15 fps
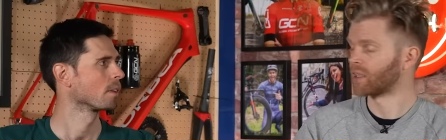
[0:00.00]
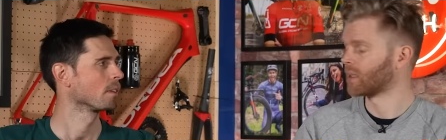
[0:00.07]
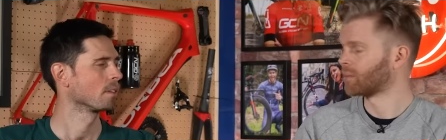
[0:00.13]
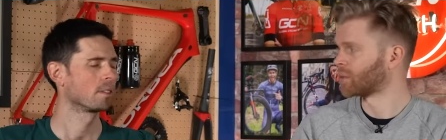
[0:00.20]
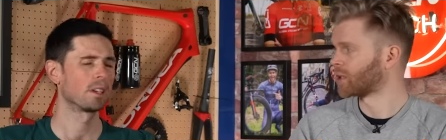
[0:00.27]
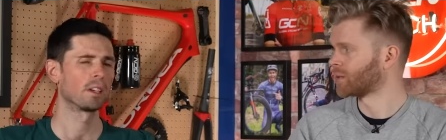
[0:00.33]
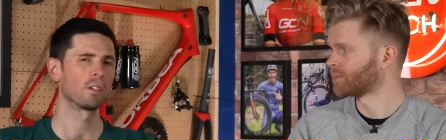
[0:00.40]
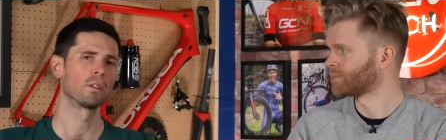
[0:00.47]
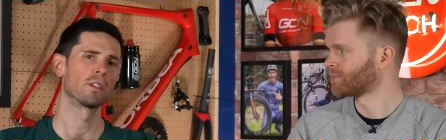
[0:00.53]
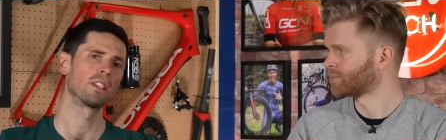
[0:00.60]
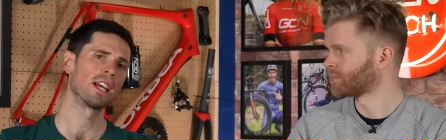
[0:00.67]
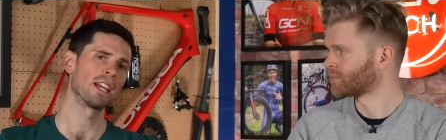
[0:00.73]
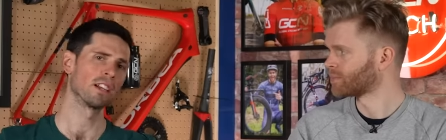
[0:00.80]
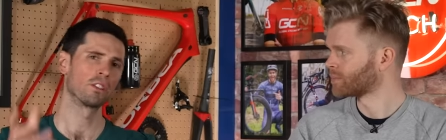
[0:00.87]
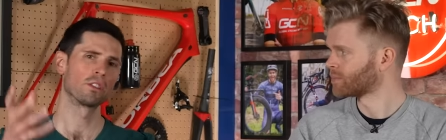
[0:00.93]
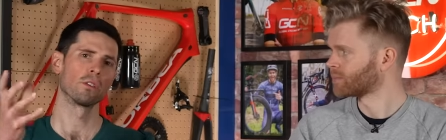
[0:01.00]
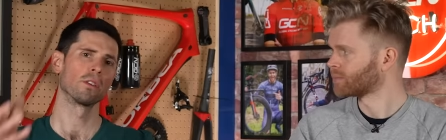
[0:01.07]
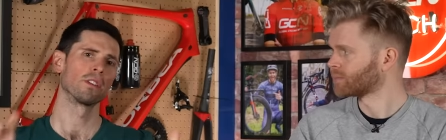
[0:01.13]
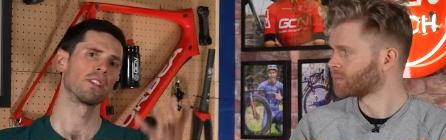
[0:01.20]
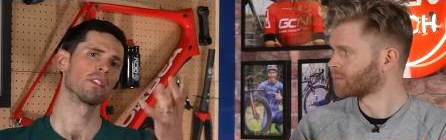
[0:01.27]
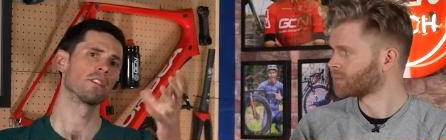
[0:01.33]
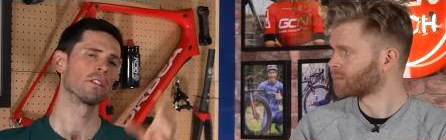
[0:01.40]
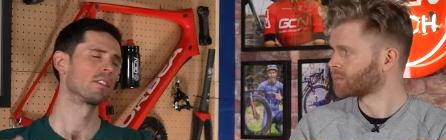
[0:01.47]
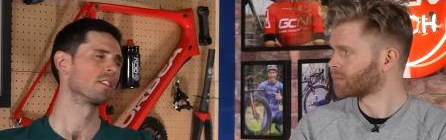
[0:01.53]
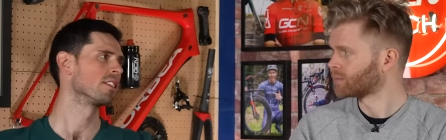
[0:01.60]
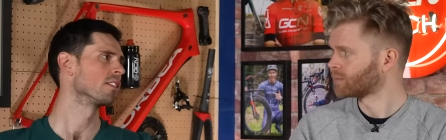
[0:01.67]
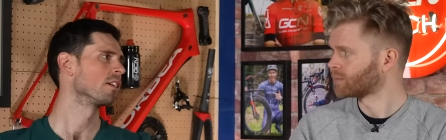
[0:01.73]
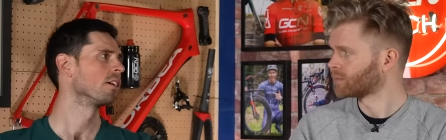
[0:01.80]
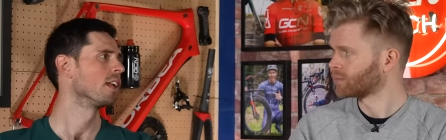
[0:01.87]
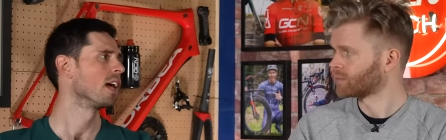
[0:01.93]
Speaker 1: deliberate. So you sort of take your choices on the
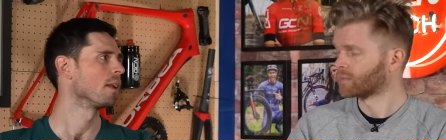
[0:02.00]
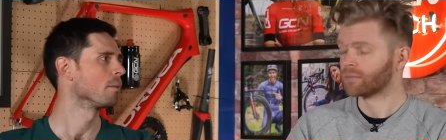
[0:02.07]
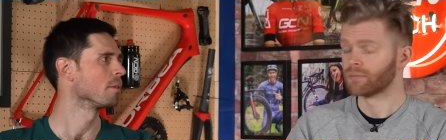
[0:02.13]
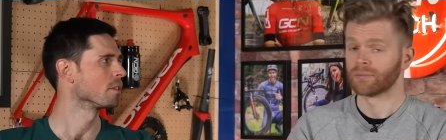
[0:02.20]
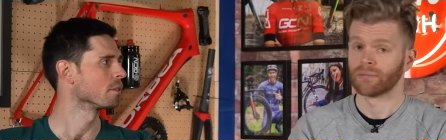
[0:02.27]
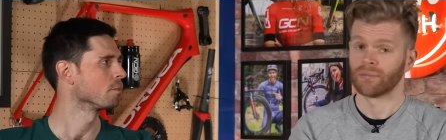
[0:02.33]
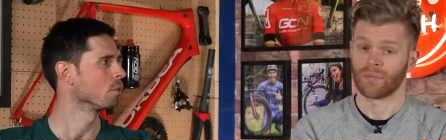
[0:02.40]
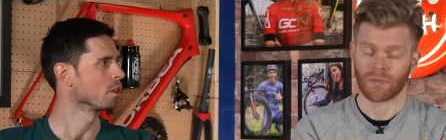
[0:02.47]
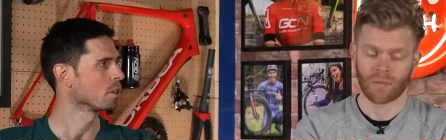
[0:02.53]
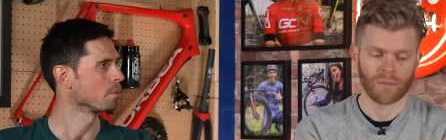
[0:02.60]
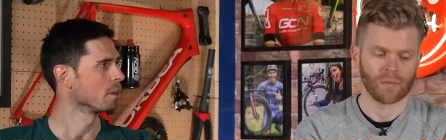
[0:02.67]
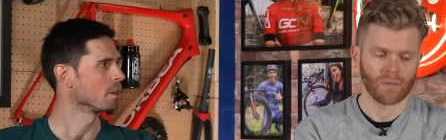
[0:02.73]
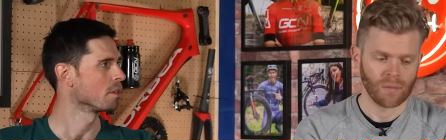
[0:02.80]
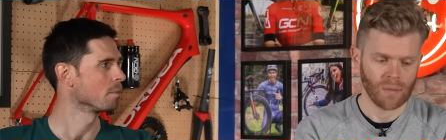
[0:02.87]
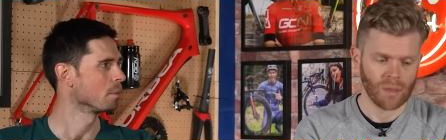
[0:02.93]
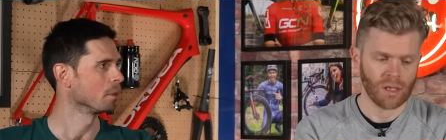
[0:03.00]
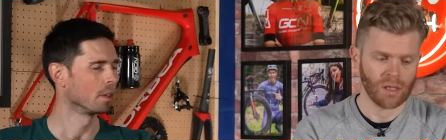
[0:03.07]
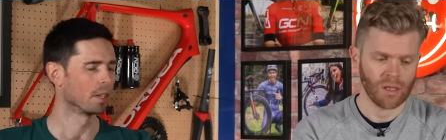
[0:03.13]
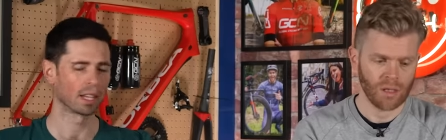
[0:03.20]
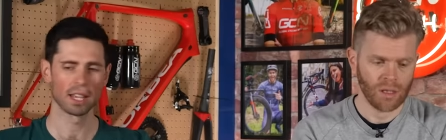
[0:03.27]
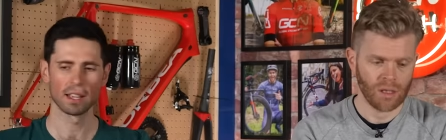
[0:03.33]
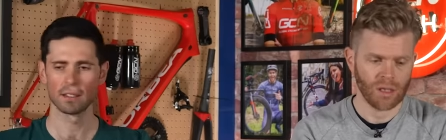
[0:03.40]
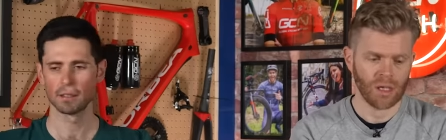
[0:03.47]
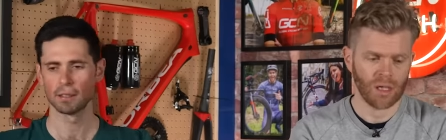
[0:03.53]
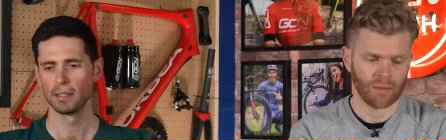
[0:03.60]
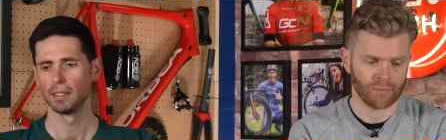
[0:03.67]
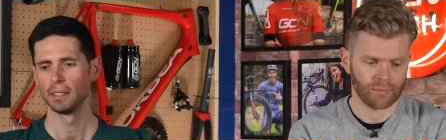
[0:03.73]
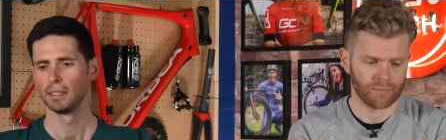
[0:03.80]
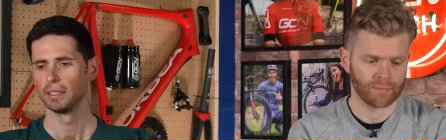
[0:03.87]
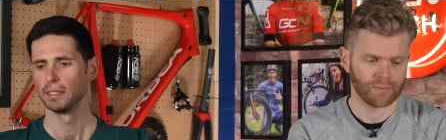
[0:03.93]
design elements and what's most important, I guess. Yeah.
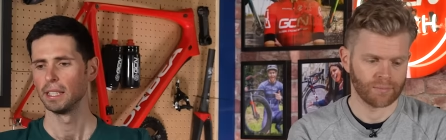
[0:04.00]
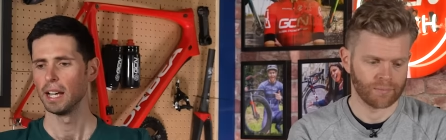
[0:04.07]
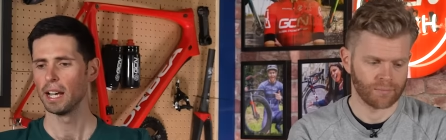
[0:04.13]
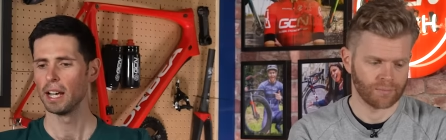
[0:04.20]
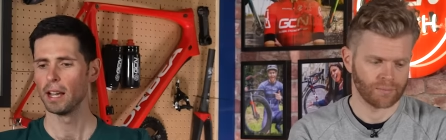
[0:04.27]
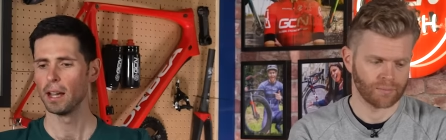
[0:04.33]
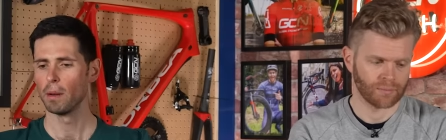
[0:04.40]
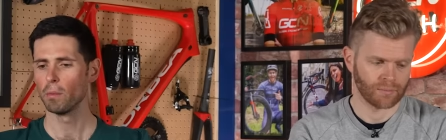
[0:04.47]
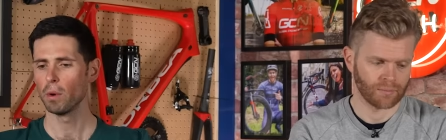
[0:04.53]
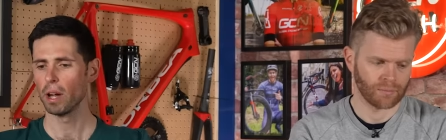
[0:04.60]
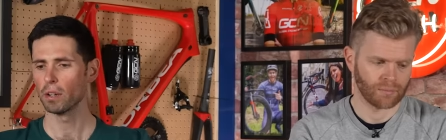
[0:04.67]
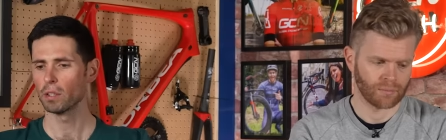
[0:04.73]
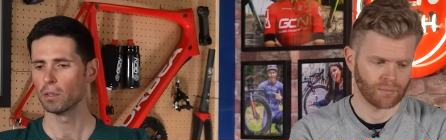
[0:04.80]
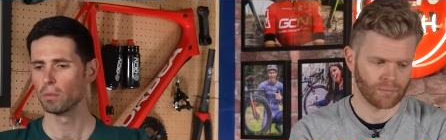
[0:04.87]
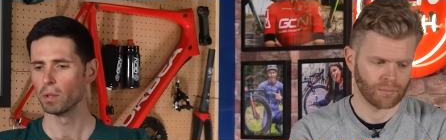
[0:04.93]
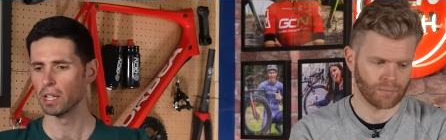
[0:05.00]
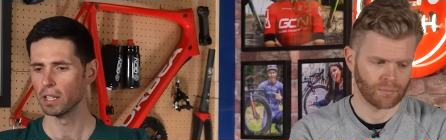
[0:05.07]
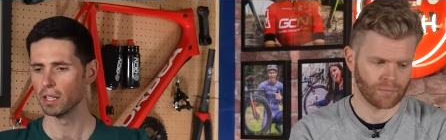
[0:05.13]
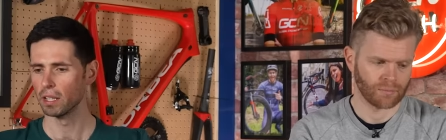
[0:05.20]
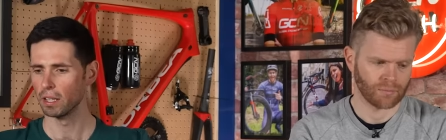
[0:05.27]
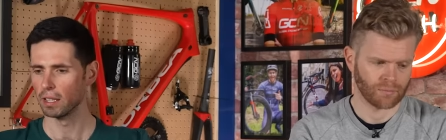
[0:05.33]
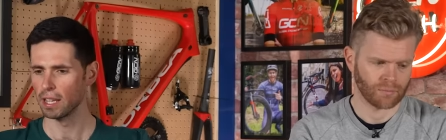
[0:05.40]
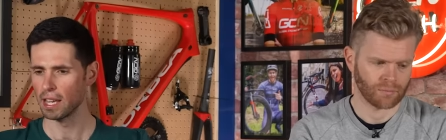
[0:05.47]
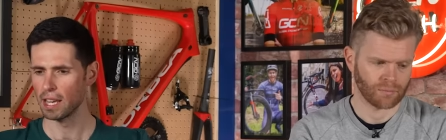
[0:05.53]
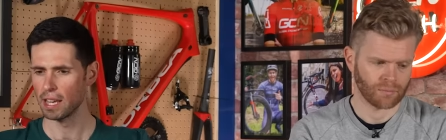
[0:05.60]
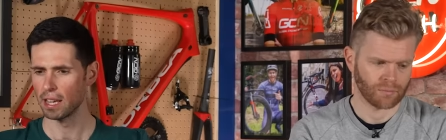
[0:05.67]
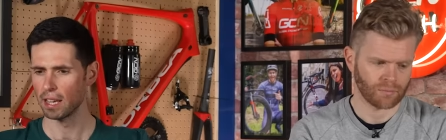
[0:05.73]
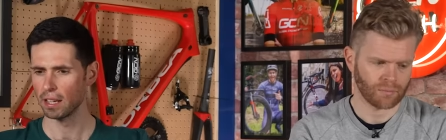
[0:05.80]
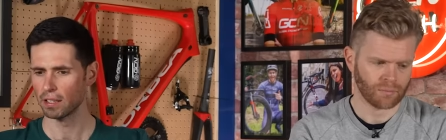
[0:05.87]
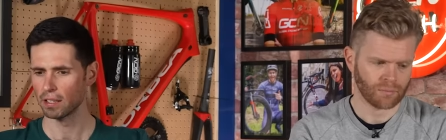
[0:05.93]
What else have we got
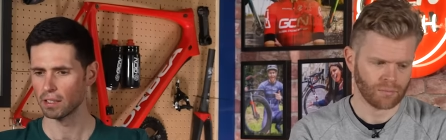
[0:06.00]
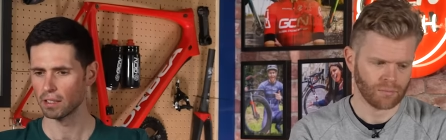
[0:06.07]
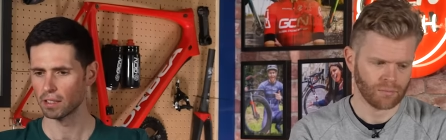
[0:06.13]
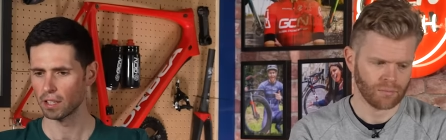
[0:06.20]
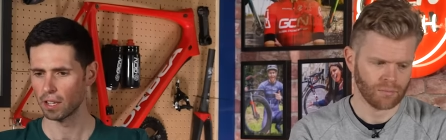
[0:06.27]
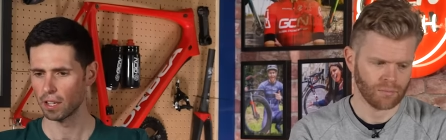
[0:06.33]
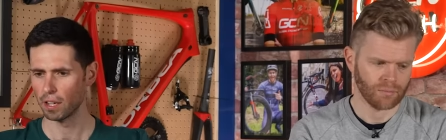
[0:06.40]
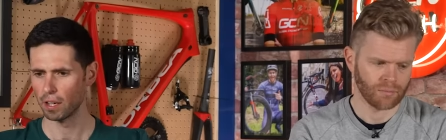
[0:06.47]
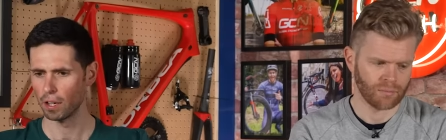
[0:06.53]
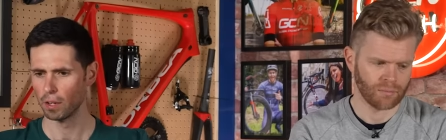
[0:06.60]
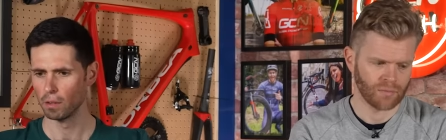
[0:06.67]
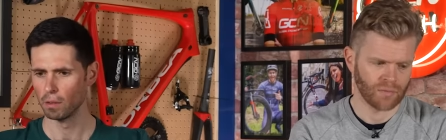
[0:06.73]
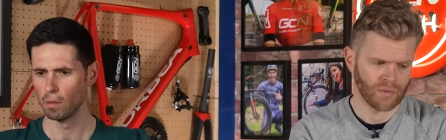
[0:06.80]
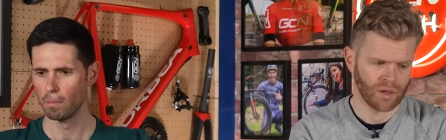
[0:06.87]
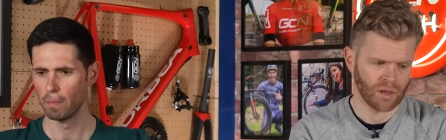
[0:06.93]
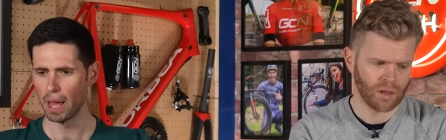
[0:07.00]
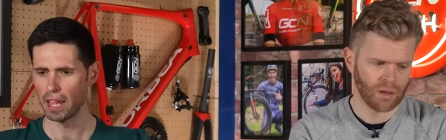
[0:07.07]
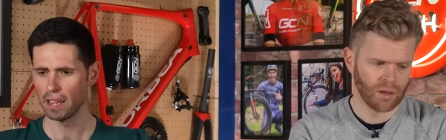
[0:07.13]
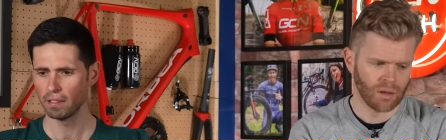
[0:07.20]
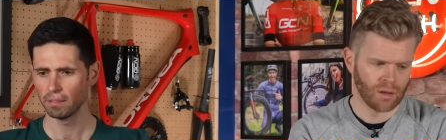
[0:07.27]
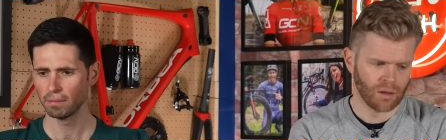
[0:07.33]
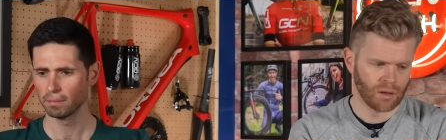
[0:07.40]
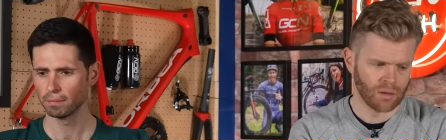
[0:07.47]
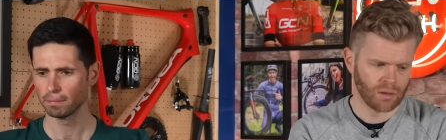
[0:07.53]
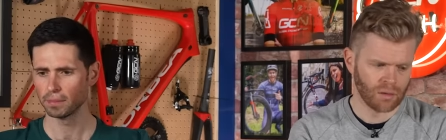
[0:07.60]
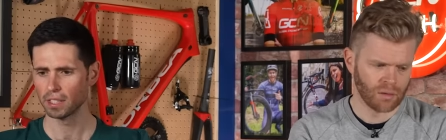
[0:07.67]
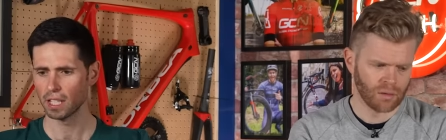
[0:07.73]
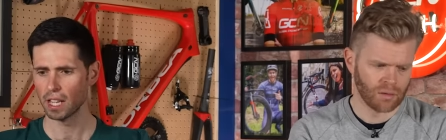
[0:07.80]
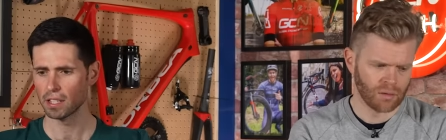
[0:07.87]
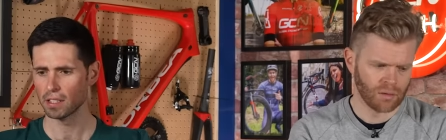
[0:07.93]
here? So Ben
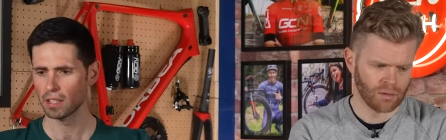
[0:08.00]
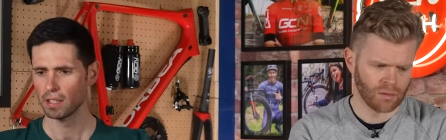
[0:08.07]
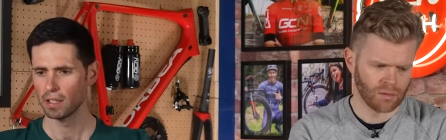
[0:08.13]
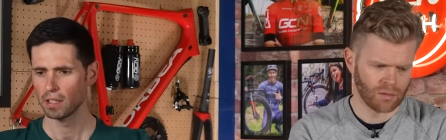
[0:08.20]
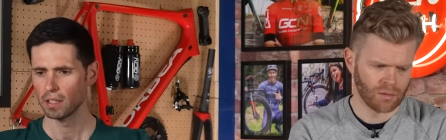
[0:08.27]
says,